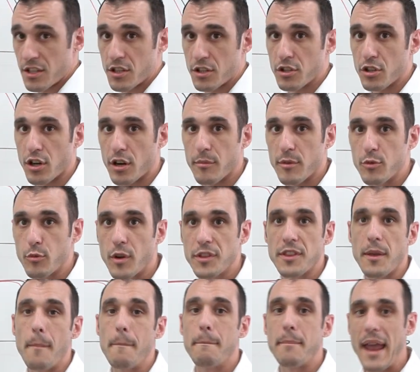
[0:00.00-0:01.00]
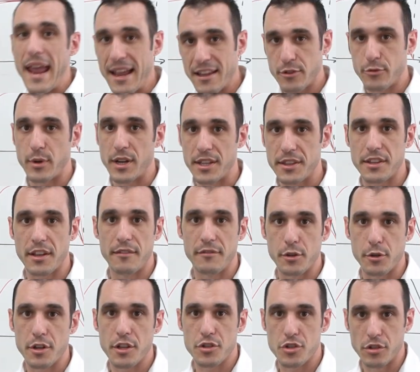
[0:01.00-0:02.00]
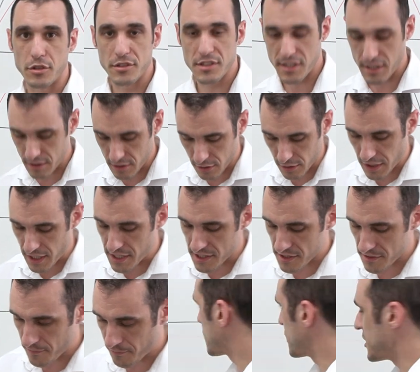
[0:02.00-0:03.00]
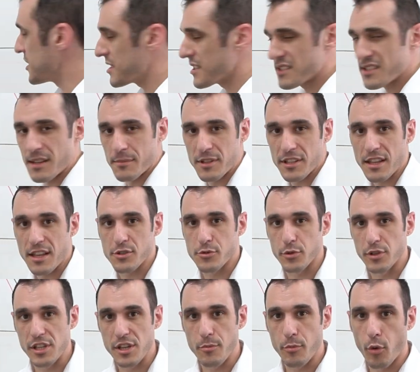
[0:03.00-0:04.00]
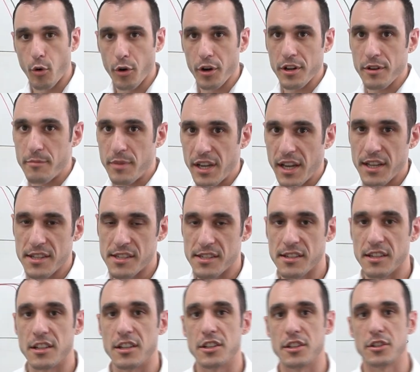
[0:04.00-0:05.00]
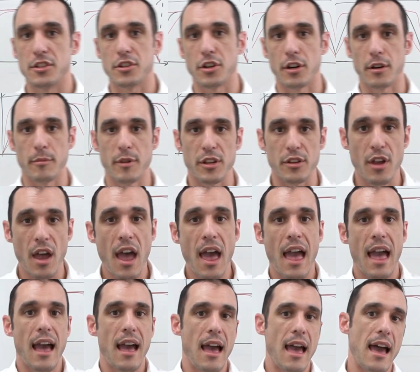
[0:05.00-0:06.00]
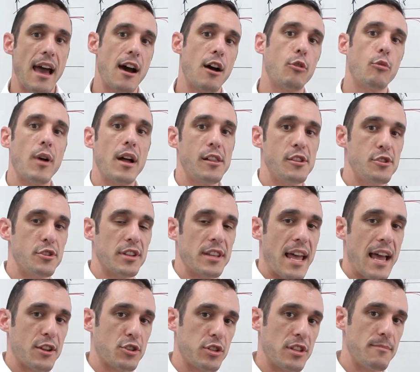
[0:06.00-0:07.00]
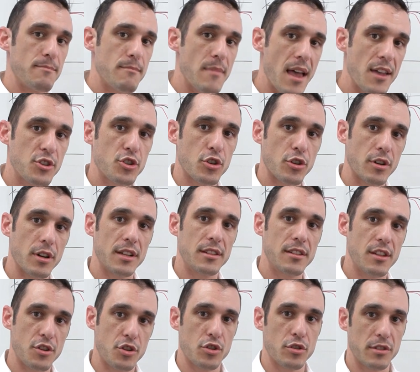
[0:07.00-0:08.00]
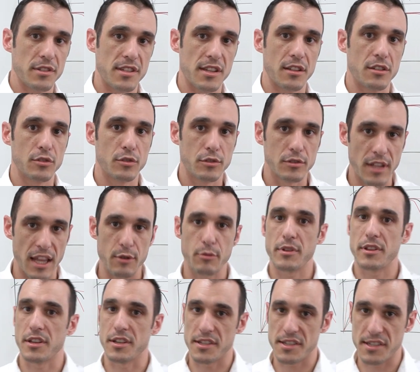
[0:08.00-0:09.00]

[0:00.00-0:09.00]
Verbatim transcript: to determine what the bandwidth of your digital signal is. So this is something that's really important because it's going to determine how well you can actually measure a digital signal like with an